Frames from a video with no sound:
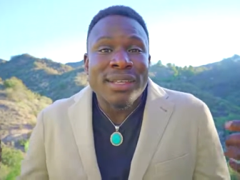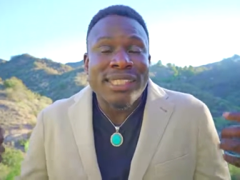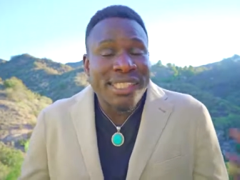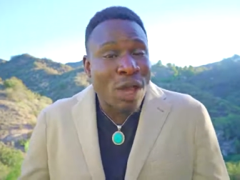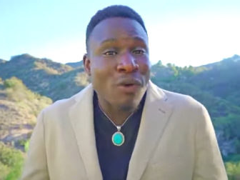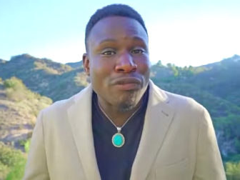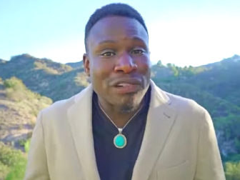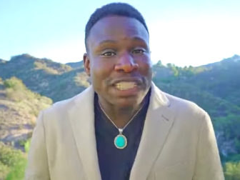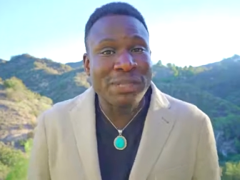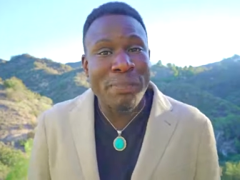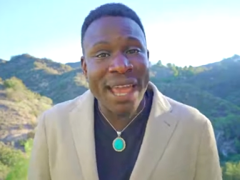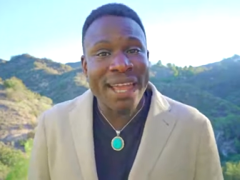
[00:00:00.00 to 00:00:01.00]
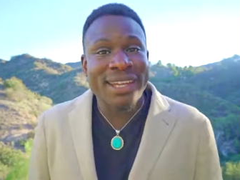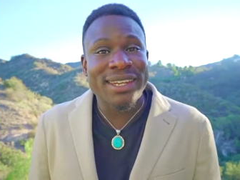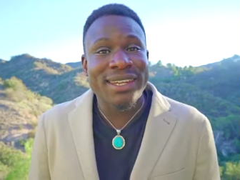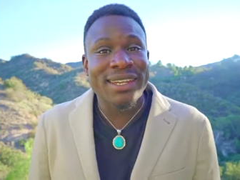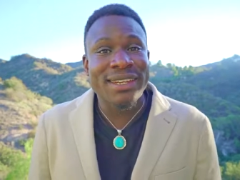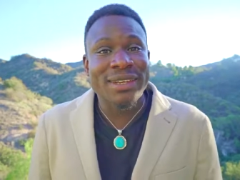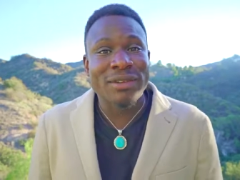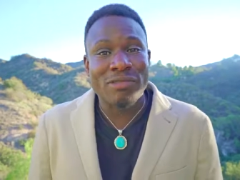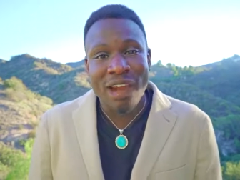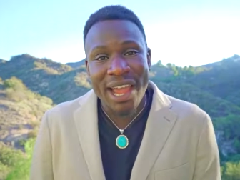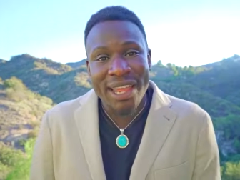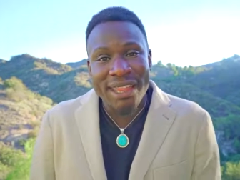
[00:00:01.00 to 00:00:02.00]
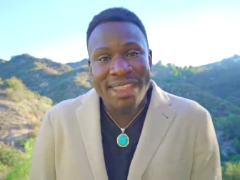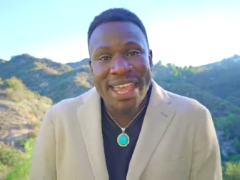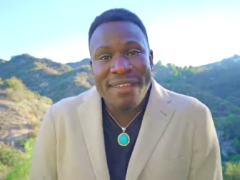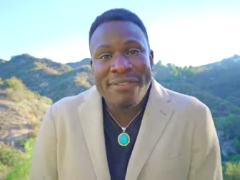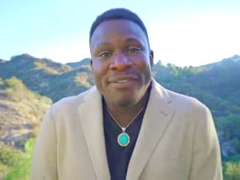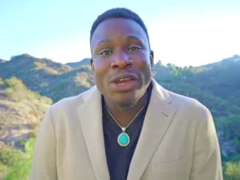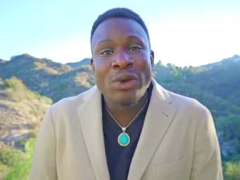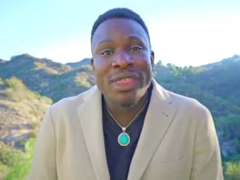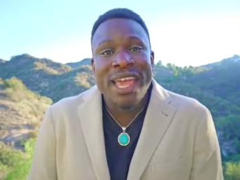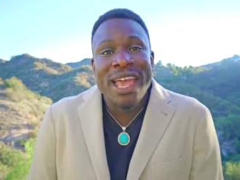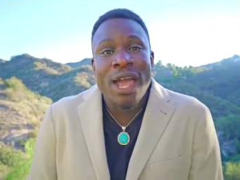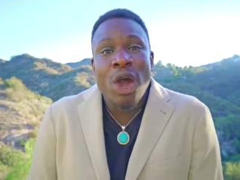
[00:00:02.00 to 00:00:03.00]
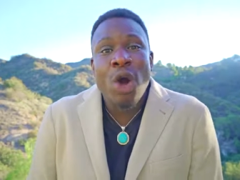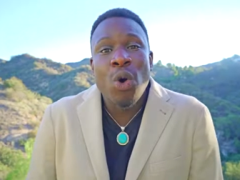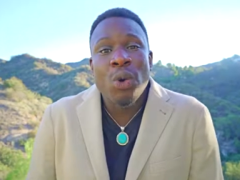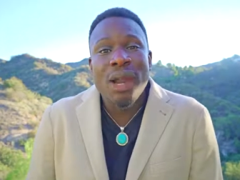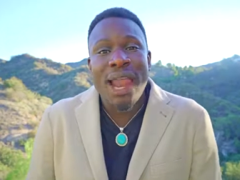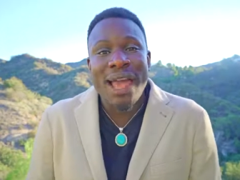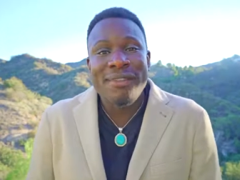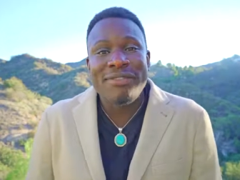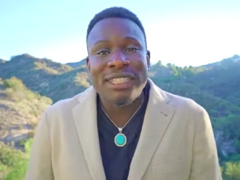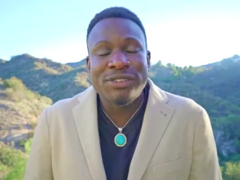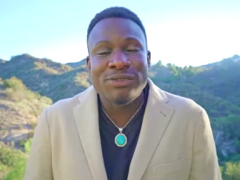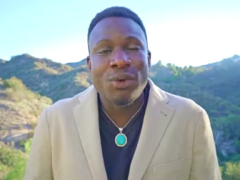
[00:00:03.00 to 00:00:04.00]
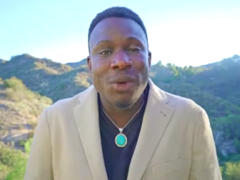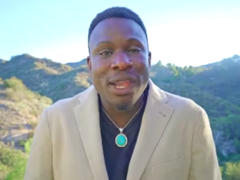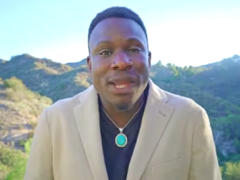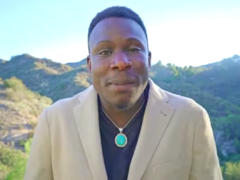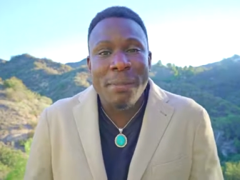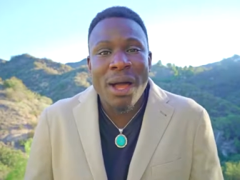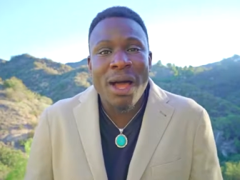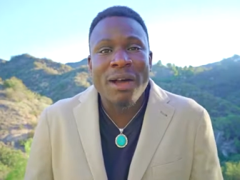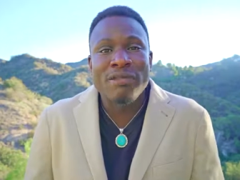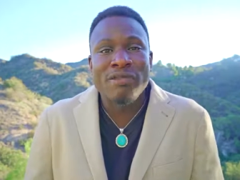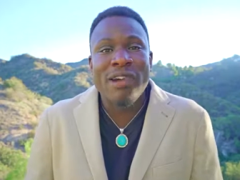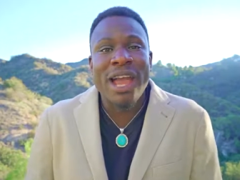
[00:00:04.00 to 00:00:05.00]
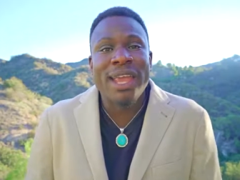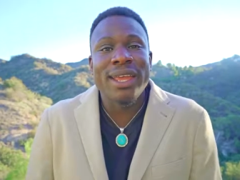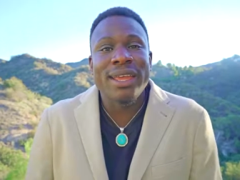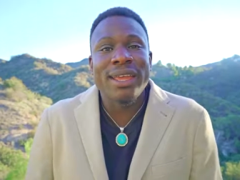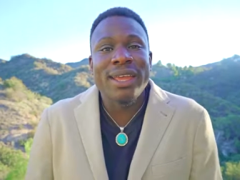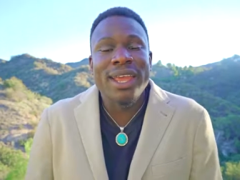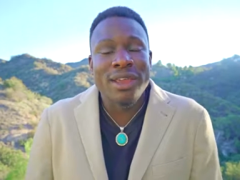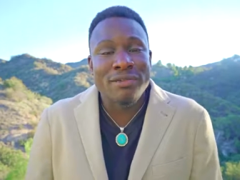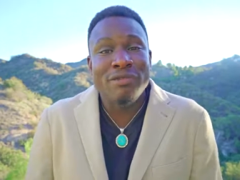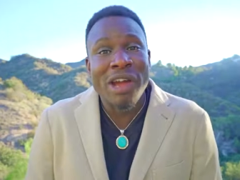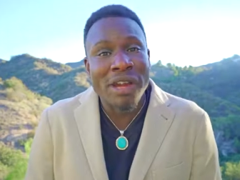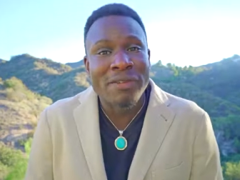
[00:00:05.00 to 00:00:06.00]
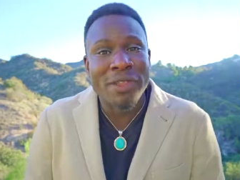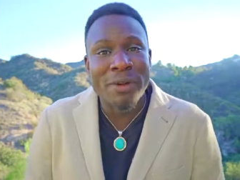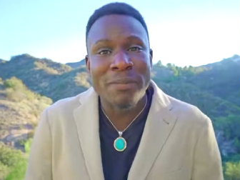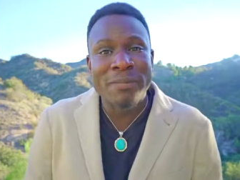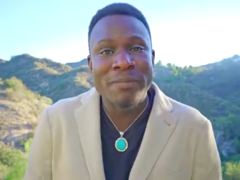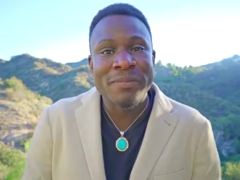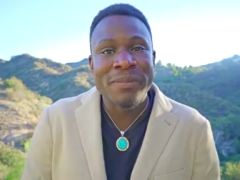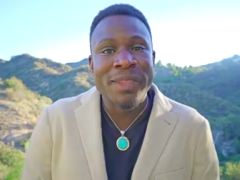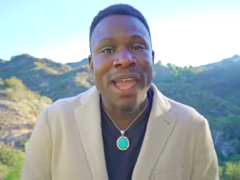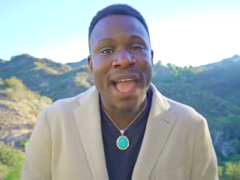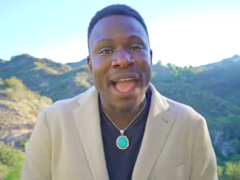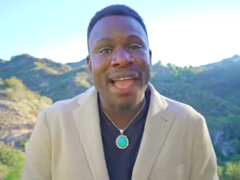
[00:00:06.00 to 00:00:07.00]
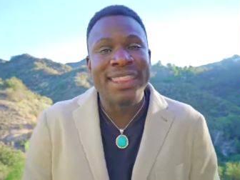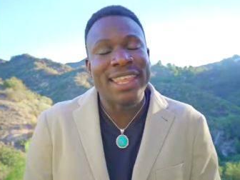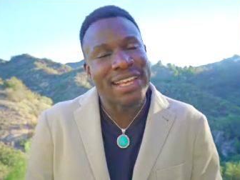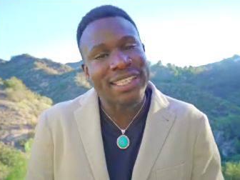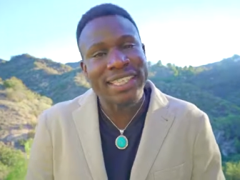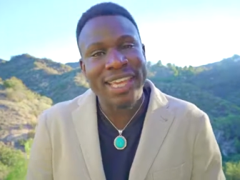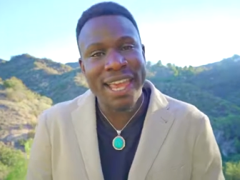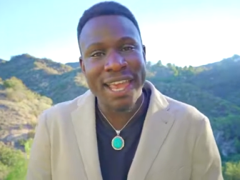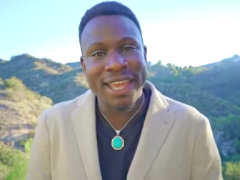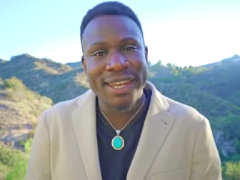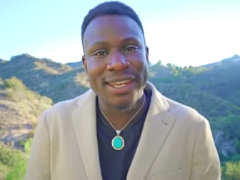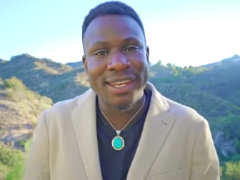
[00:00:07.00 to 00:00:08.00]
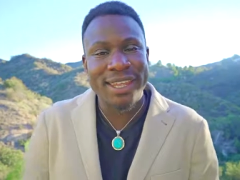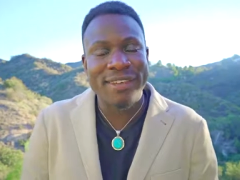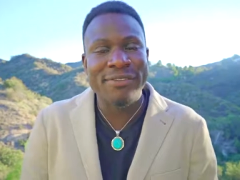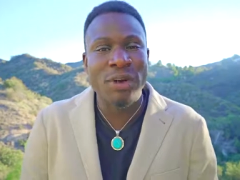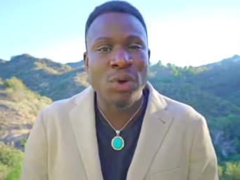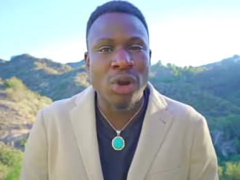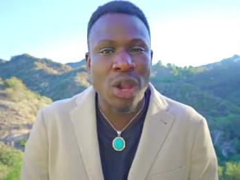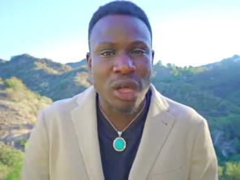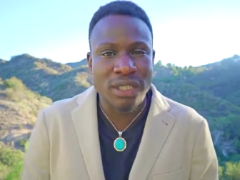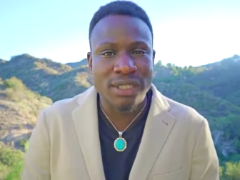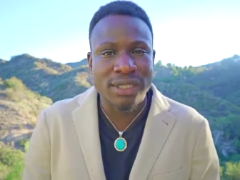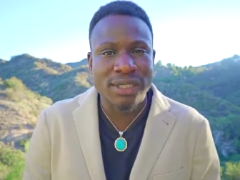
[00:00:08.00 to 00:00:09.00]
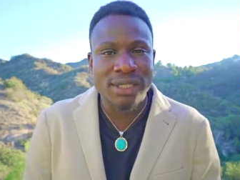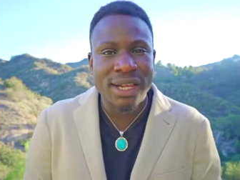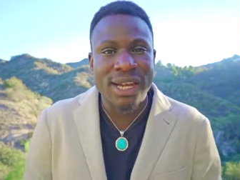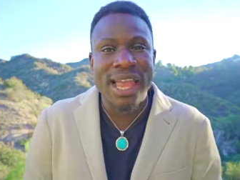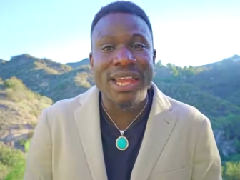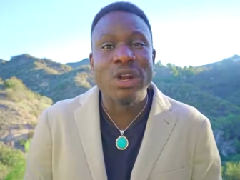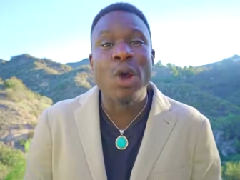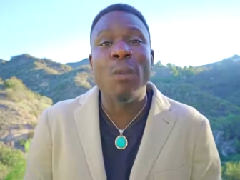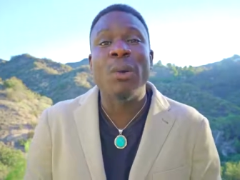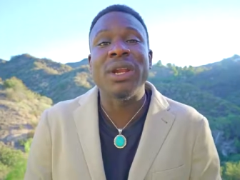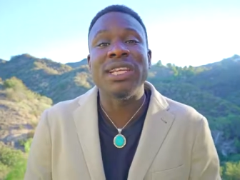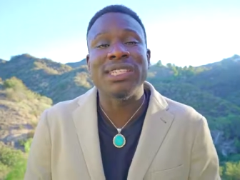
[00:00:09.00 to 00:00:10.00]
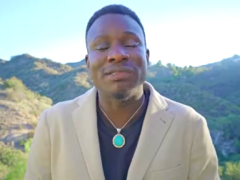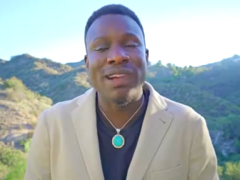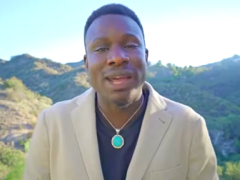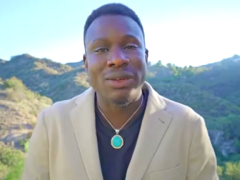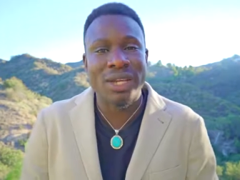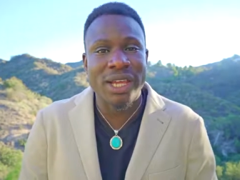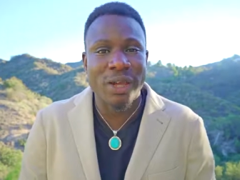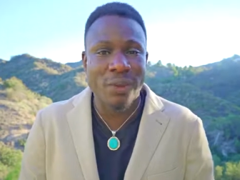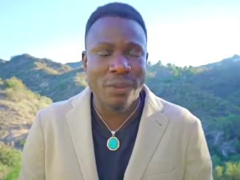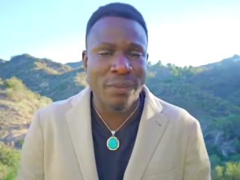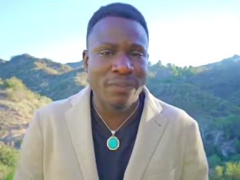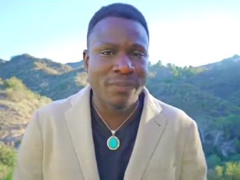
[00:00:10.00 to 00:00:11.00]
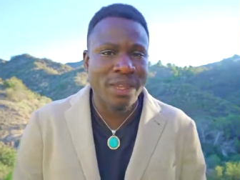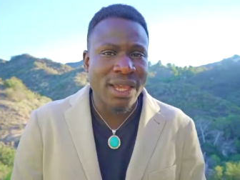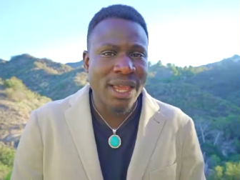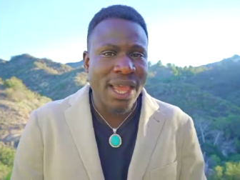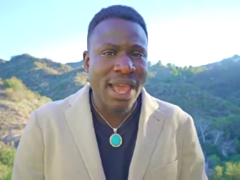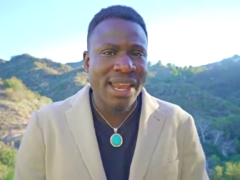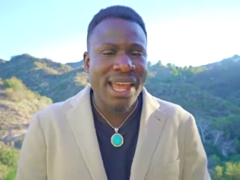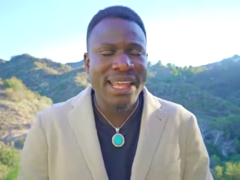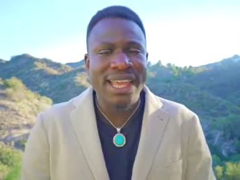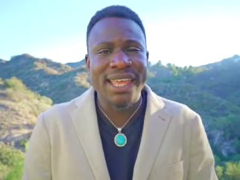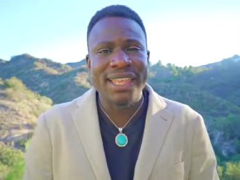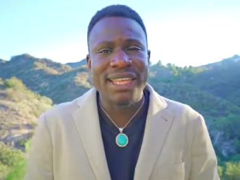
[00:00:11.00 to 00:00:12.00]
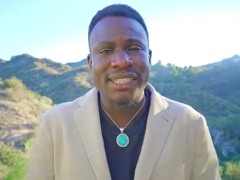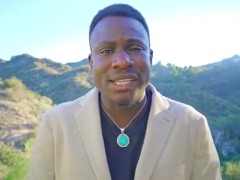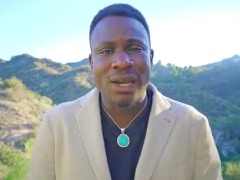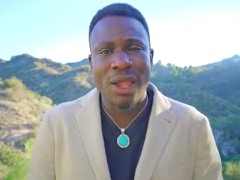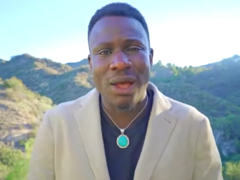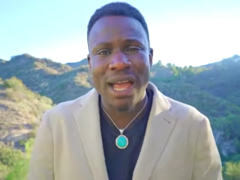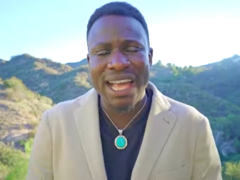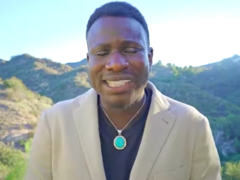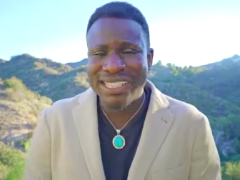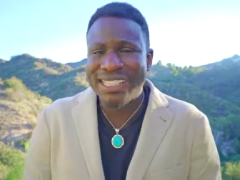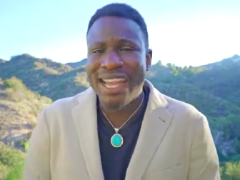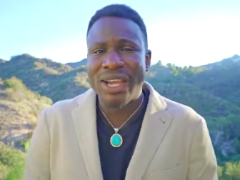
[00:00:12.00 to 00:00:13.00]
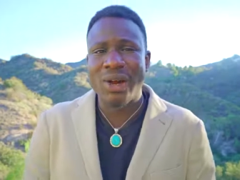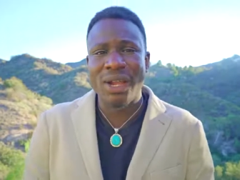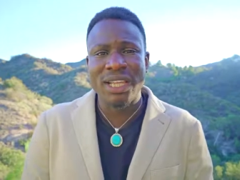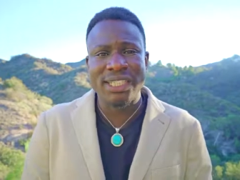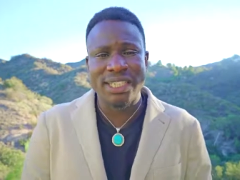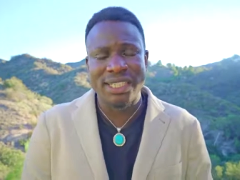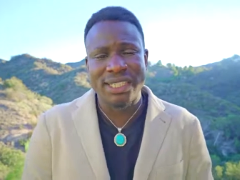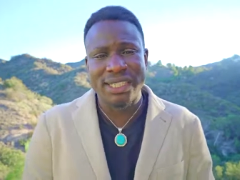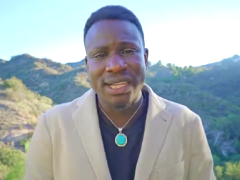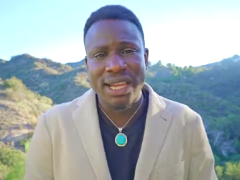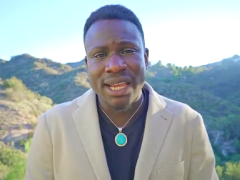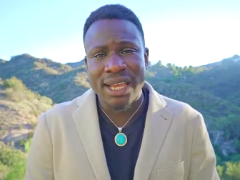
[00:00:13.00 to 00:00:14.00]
self-respect, right? They feel their whole life is falling apart right in front of them and they're scared. They feel lost, like nobody's around to help. And I get this a lot as a psychologist,